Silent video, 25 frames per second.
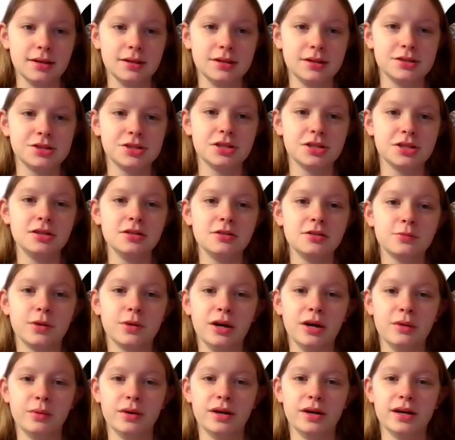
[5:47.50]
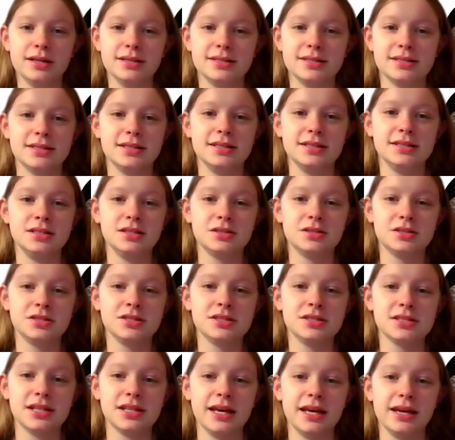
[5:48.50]
Chinook Wawa is an
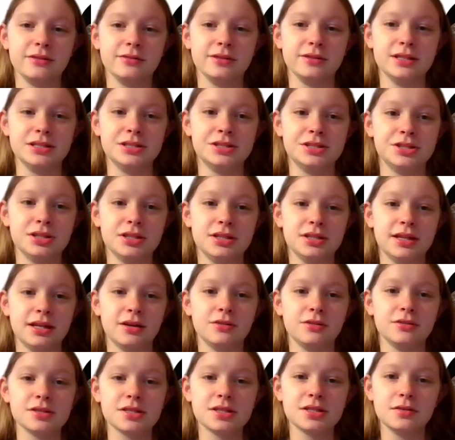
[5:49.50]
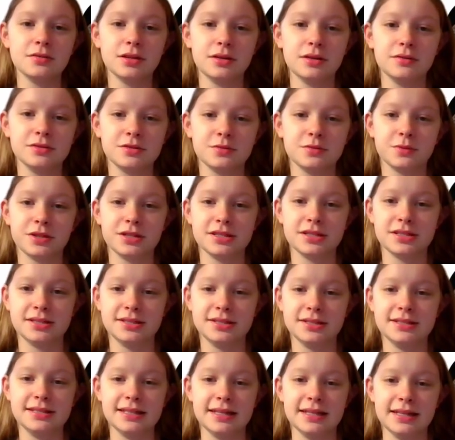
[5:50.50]
indigenous language that also loans words
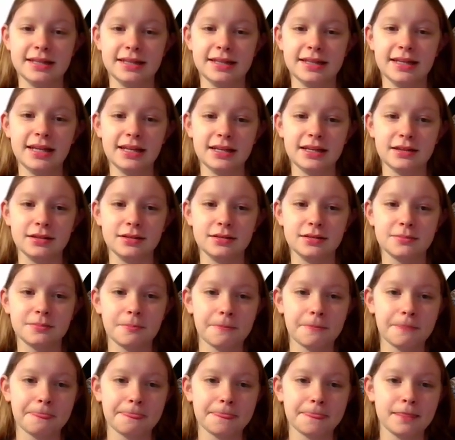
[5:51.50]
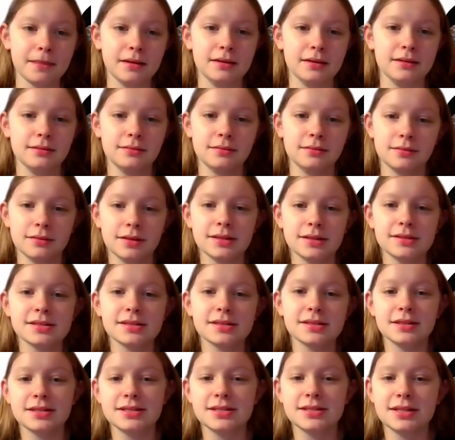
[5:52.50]
to D&E. Let's
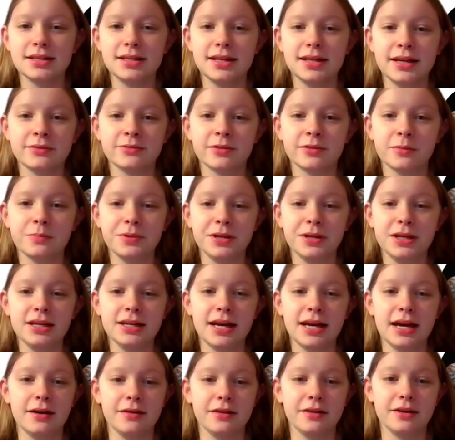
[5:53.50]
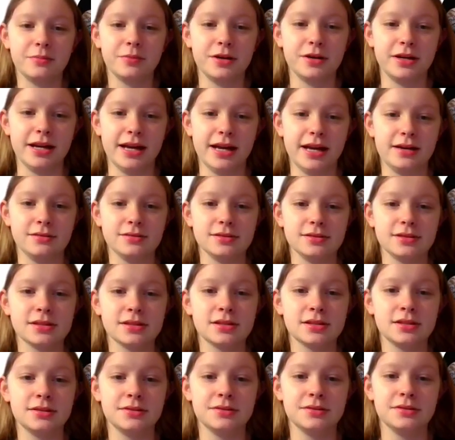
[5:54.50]
listen and repeat how they're
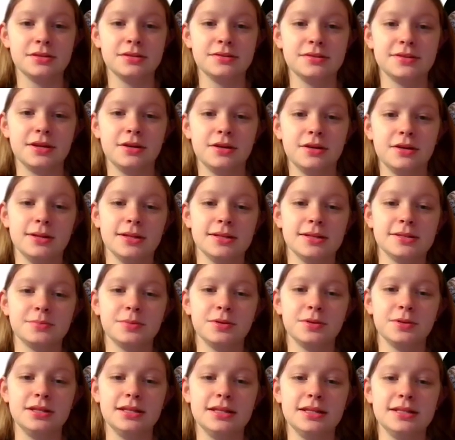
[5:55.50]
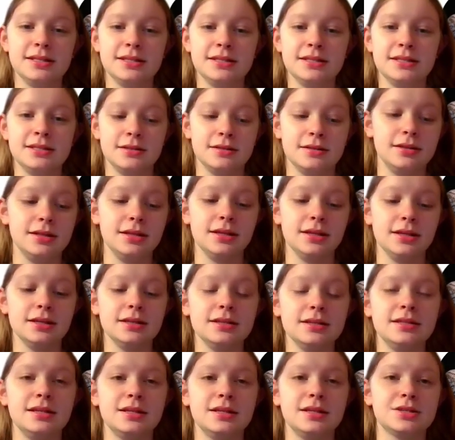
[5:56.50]
pronounced. So let's put these into the
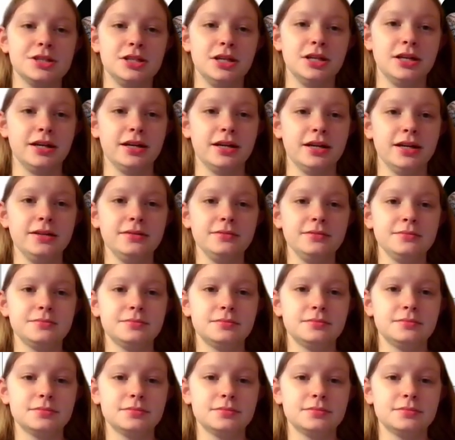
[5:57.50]
dictionary.